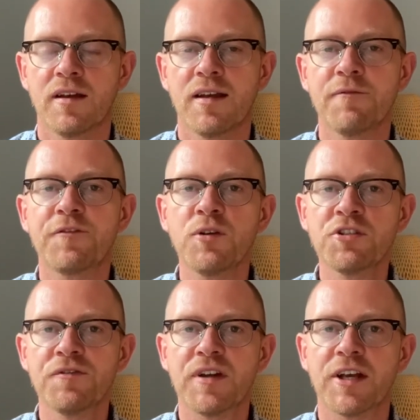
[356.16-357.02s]
In
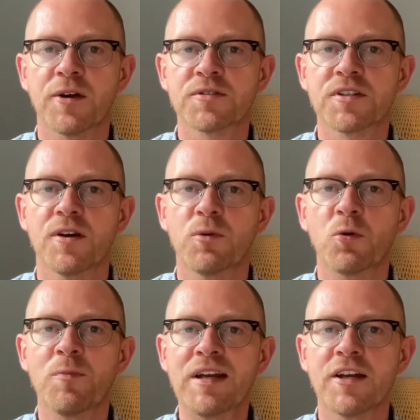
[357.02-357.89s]
future videos, we
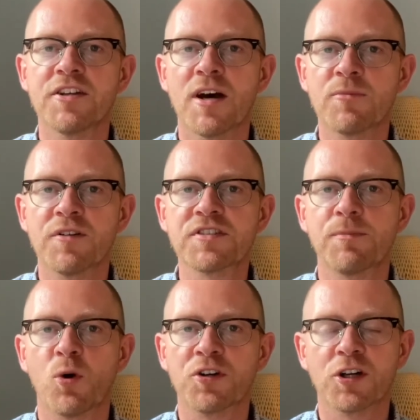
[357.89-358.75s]
will meet a number of
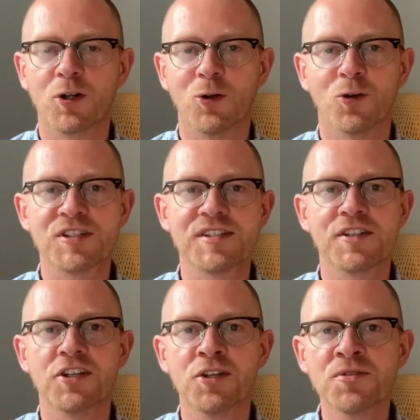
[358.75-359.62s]
subordinate clauses
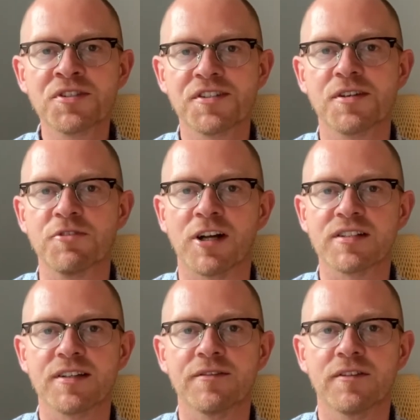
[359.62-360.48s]
that use the
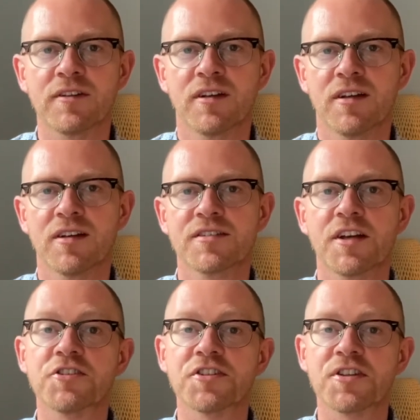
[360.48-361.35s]
subjunctive,
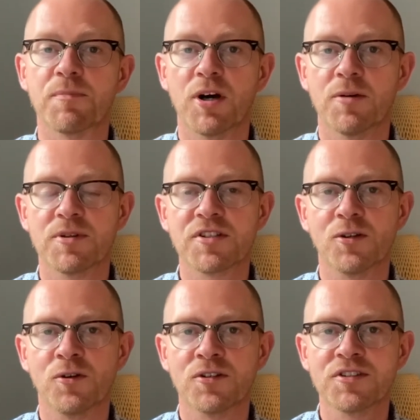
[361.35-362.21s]
such as the purpose
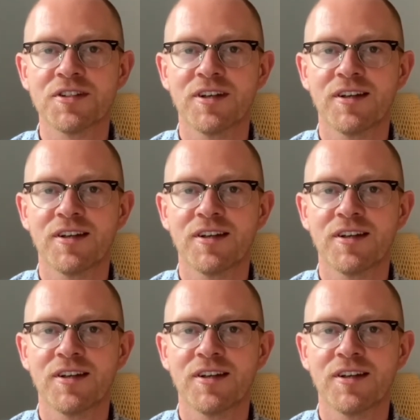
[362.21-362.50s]
clause,